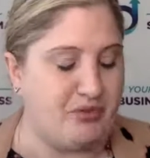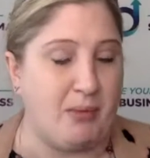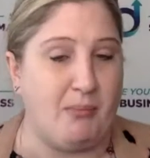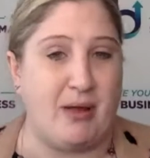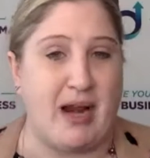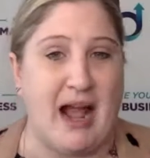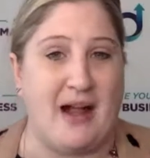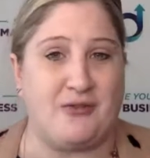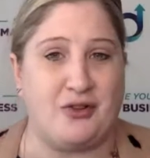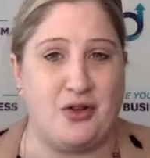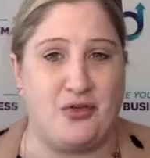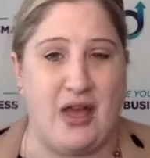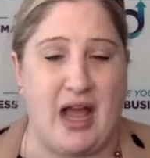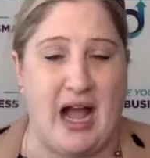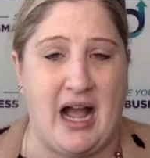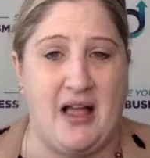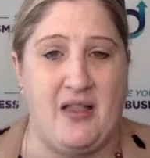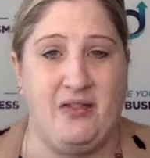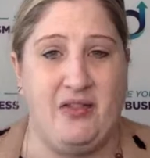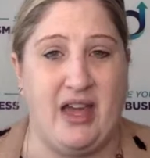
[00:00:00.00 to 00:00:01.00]
But after
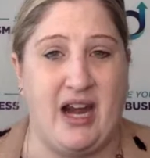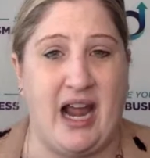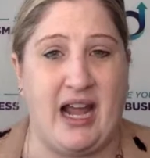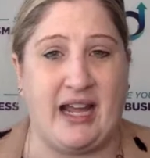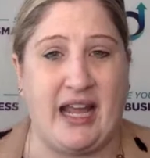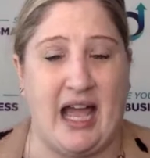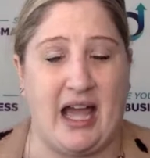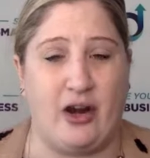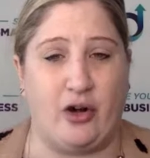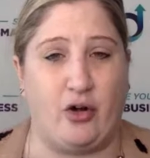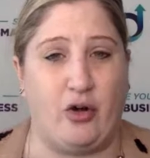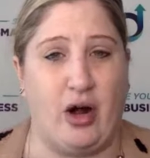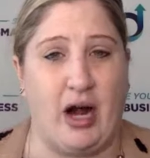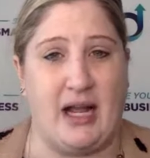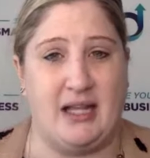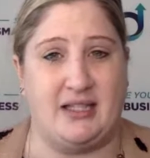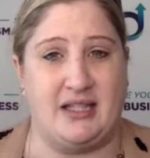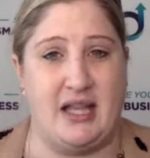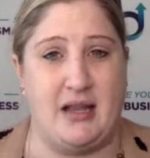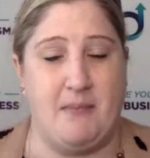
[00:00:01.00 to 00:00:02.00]
that, then I
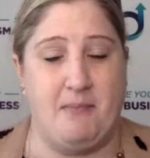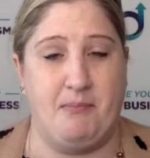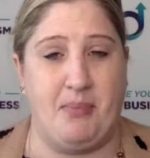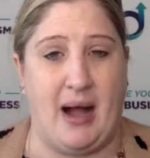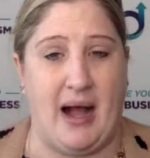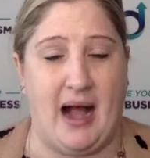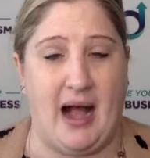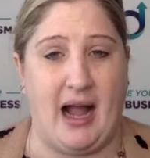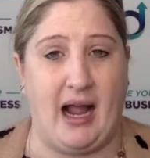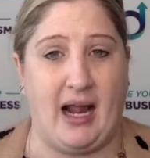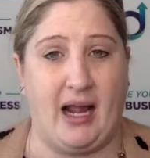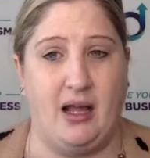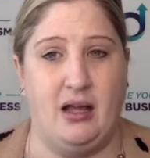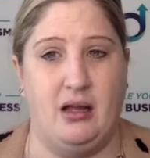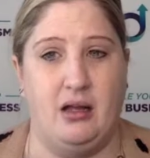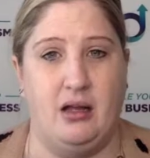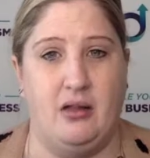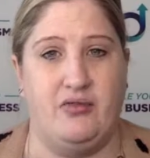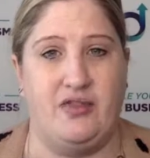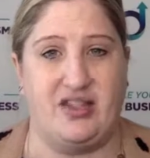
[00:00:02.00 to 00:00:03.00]
categorize it by
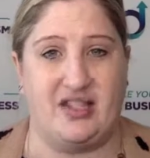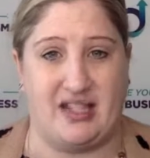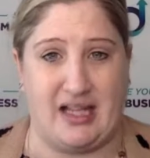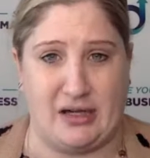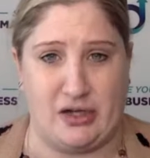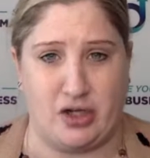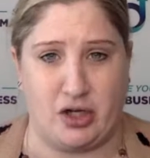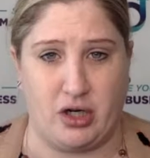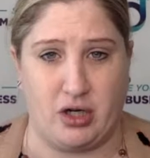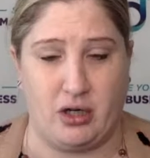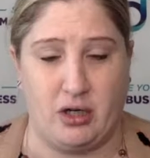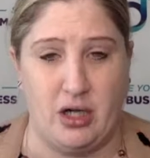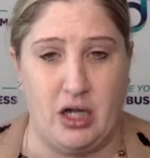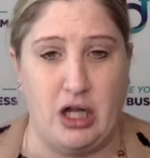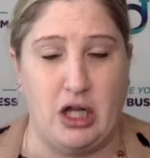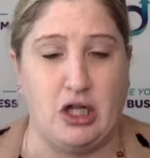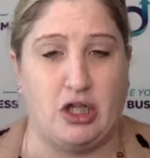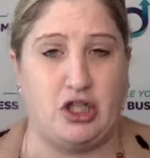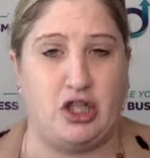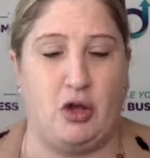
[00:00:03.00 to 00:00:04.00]
the sender.
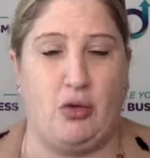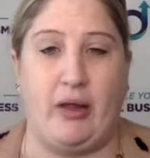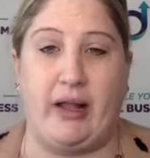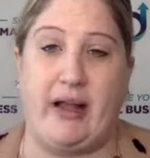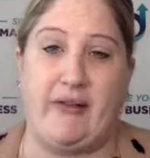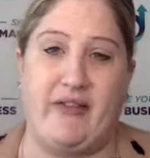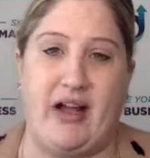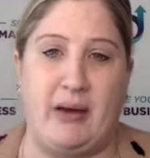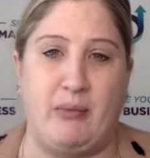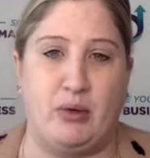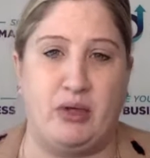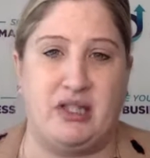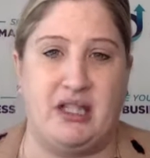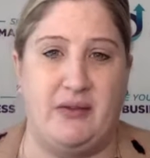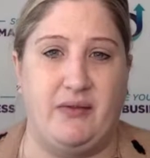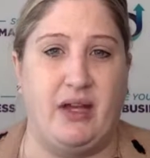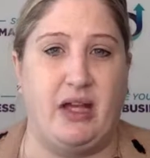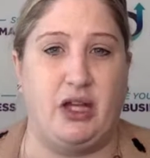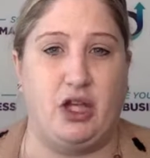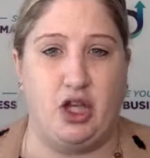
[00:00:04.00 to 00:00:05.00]
So like if I'm
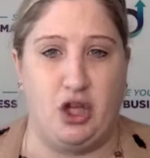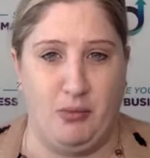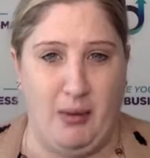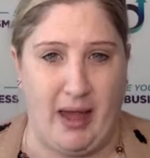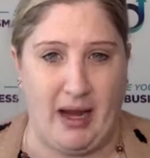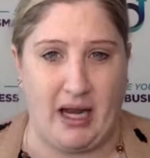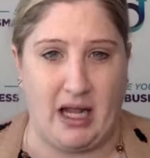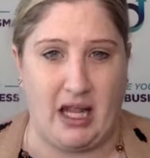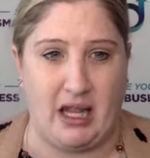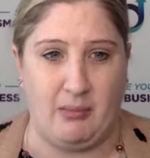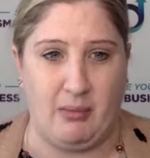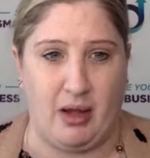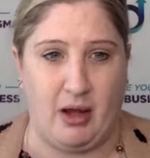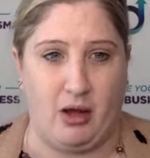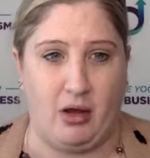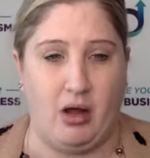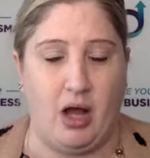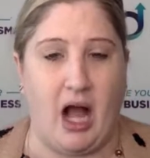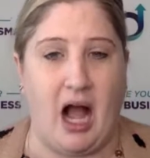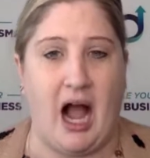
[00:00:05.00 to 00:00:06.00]
receiving a Humana
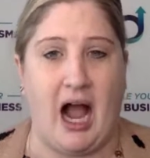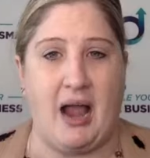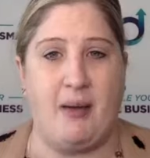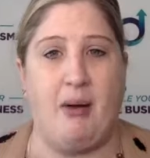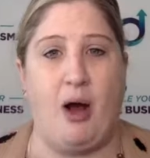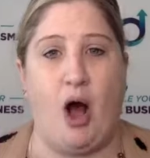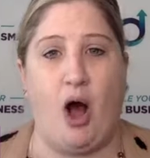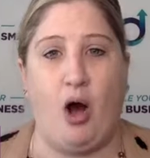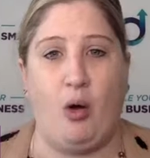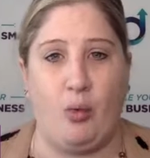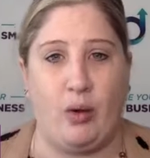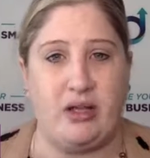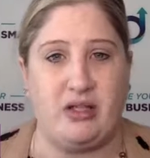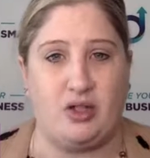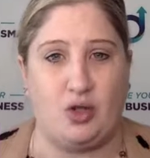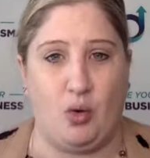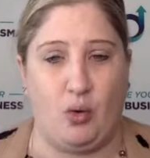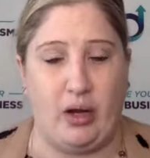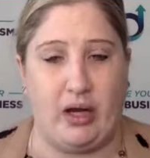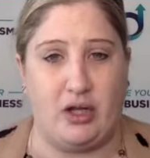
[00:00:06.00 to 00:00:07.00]
email, I'm
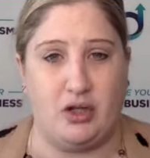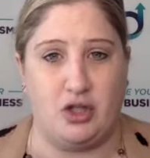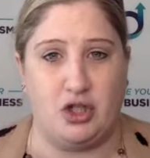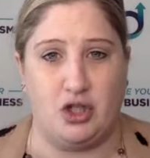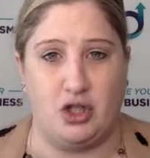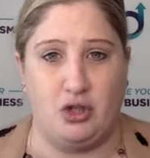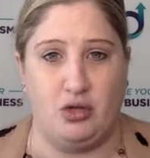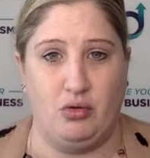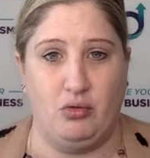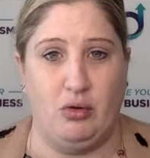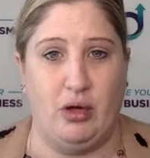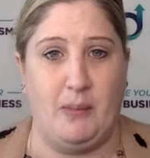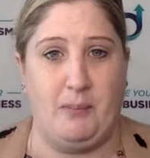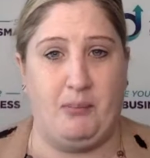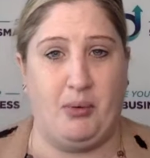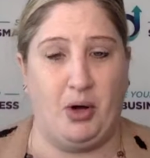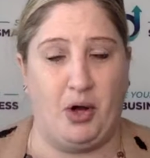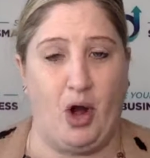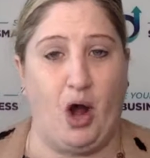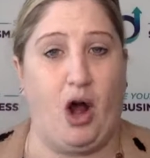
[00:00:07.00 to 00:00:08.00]
always going to
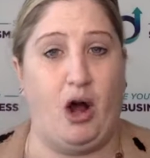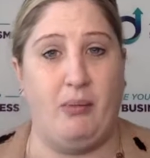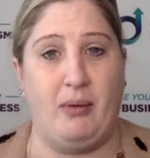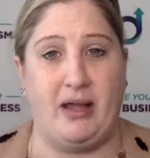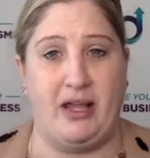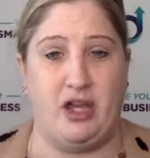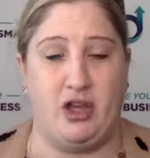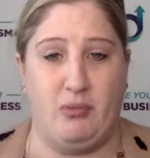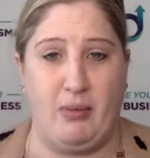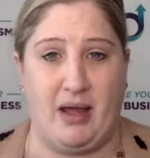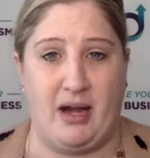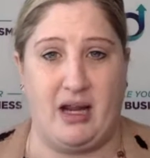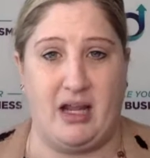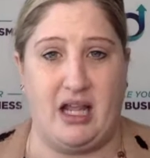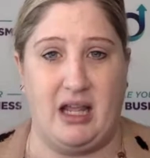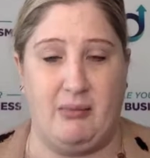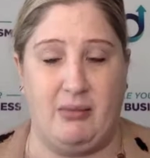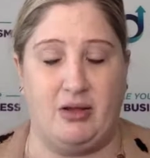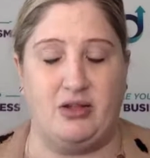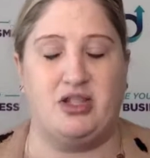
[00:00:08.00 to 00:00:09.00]
put all my Humana
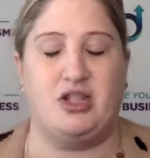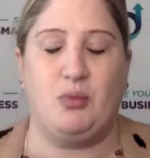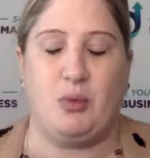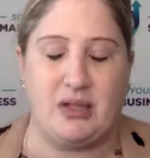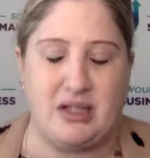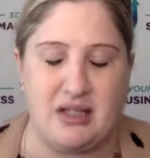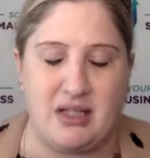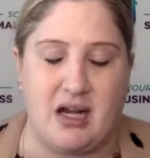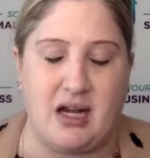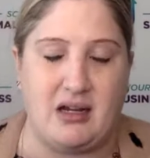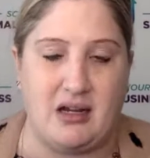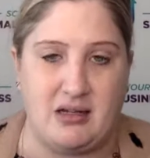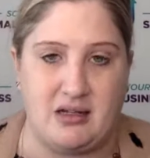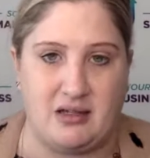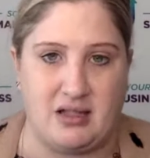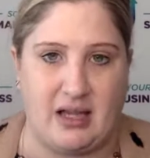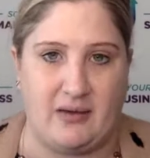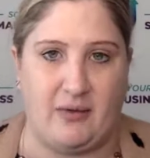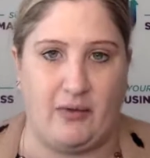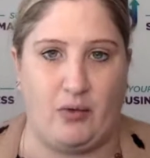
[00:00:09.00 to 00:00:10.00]
emails, the ones that I need to
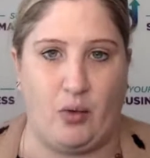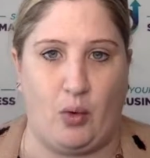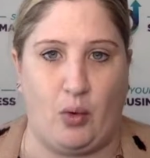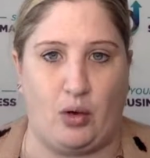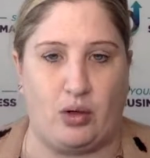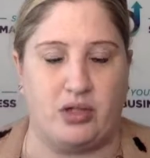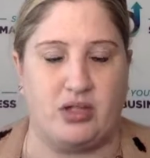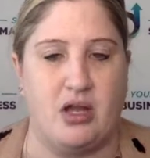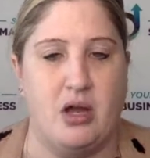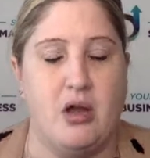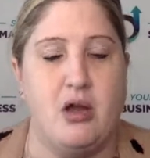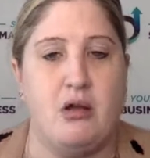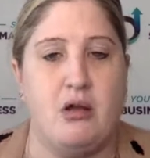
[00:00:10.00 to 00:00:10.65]
save, of course,